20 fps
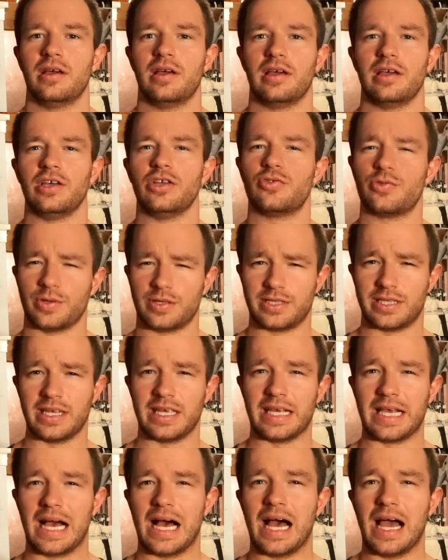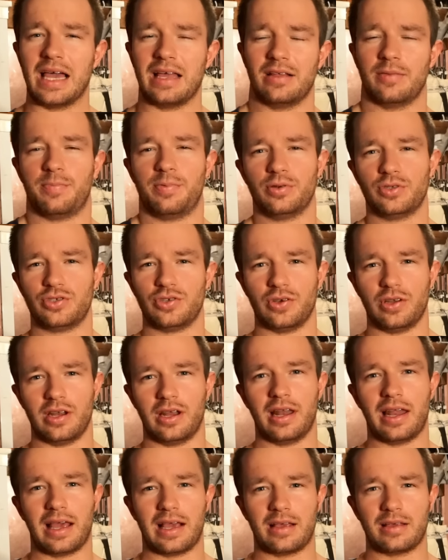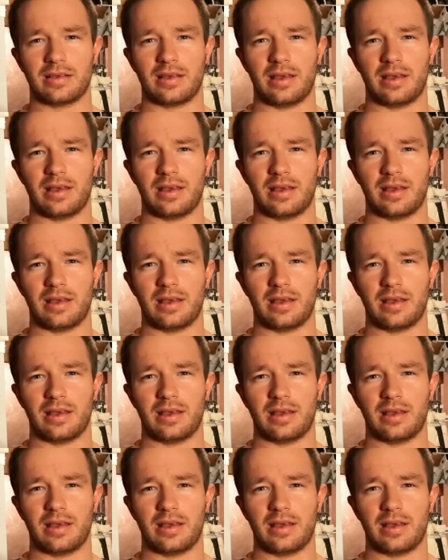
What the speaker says: interesting guy that puts you in a, like,